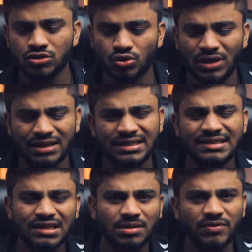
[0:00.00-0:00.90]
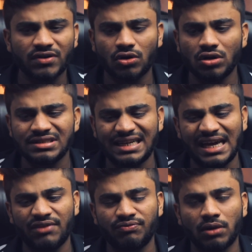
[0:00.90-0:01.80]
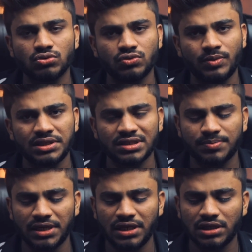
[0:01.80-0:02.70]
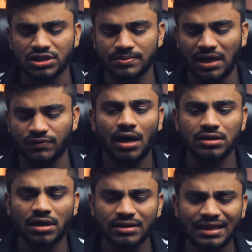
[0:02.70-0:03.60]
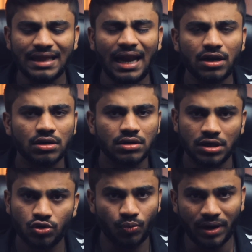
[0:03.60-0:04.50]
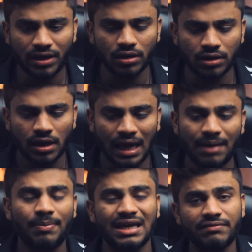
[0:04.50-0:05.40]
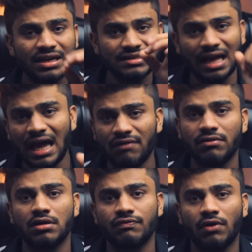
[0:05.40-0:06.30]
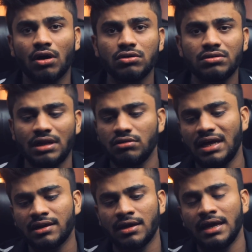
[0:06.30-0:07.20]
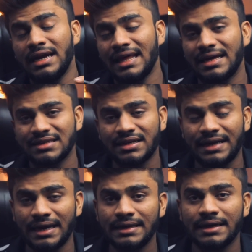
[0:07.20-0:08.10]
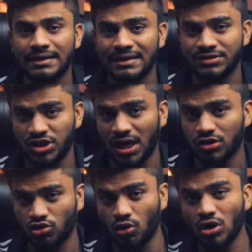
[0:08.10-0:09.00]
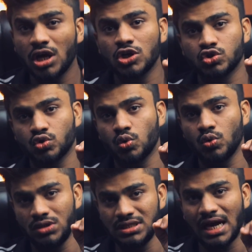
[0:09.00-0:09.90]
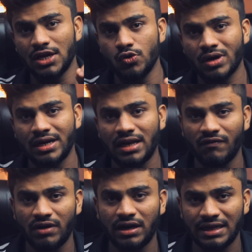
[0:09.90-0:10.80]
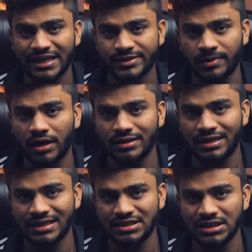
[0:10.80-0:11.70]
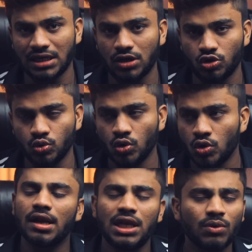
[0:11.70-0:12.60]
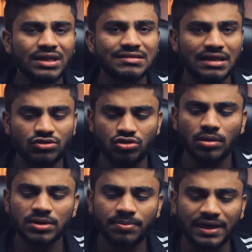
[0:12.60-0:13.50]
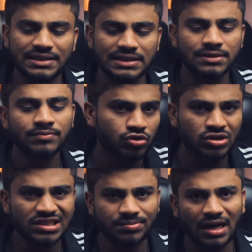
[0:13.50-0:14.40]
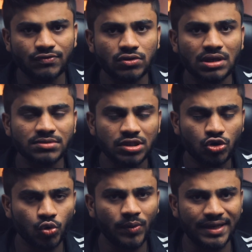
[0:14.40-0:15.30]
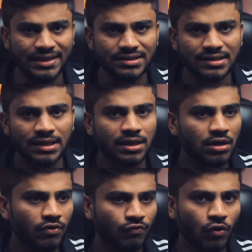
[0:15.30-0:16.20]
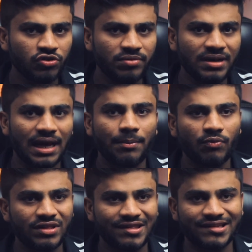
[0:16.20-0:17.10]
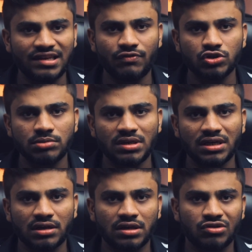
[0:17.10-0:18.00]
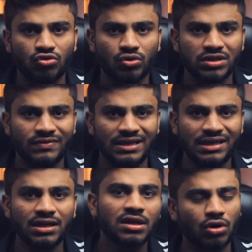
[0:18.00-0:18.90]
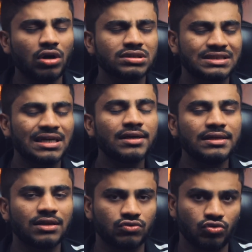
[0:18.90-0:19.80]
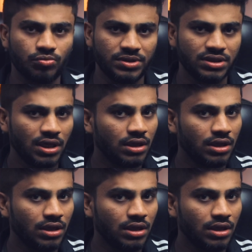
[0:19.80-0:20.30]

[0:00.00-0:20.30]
So yeah, these are some of the cons that I have found with this particular smartphone. Other than that, it's very good. And by the way guys, I have forgot to tell you that it has a dedicated SD card slot. So yeah, you can definitely expand that SD card too. Now guys, let's talk about the pricing. So this smartphone comes in two variants. 4GB RAM with 64GB internal storage variant cost 13,000 rupees.